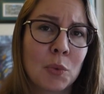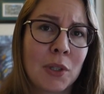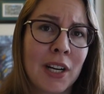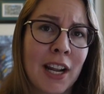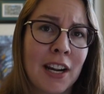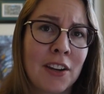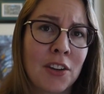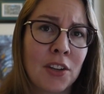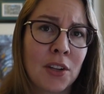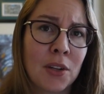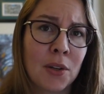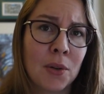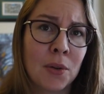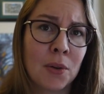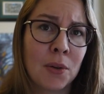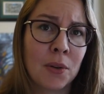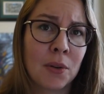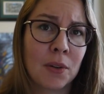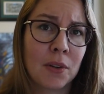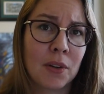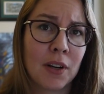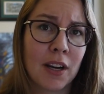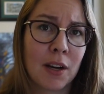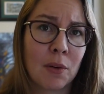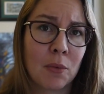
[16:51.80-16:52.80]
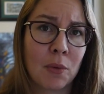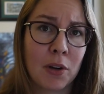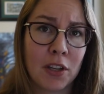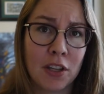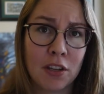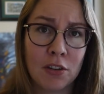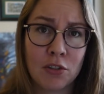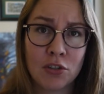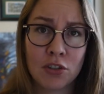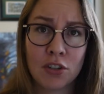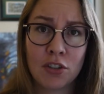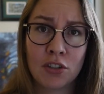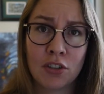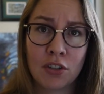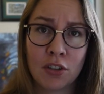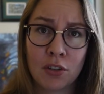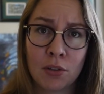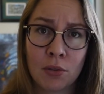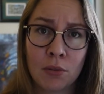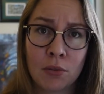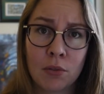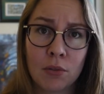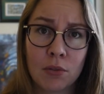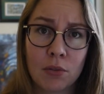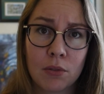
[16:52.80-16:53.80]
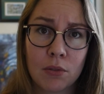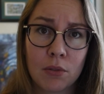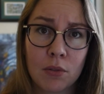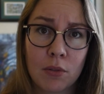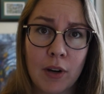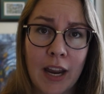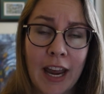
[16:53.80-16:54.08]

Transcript: what I do and what you should do